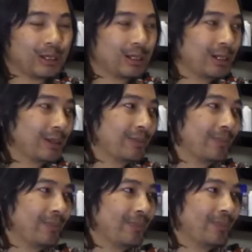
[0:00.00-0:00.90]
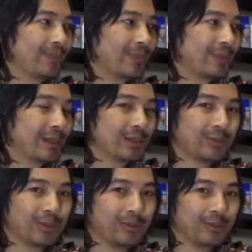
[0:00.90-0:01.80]
Um, that's the
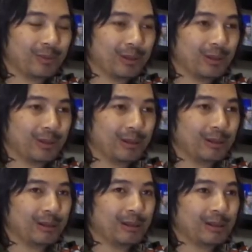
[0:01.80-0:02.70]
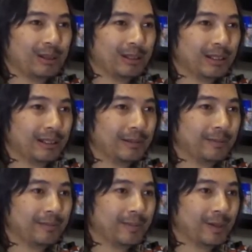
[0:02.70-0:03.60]
problem. So
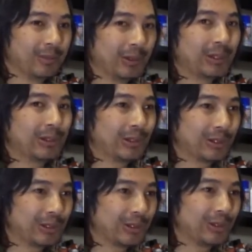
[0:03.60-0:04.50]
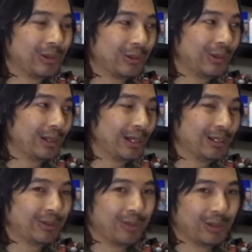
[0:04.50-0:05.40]
um, I'm pretty sure it's the controller and
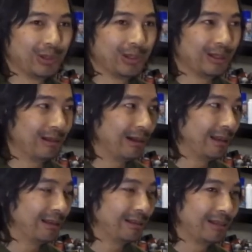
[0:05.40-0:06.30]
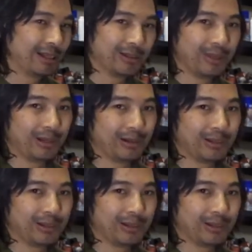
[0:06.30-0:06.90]
not the motor and not not the battery.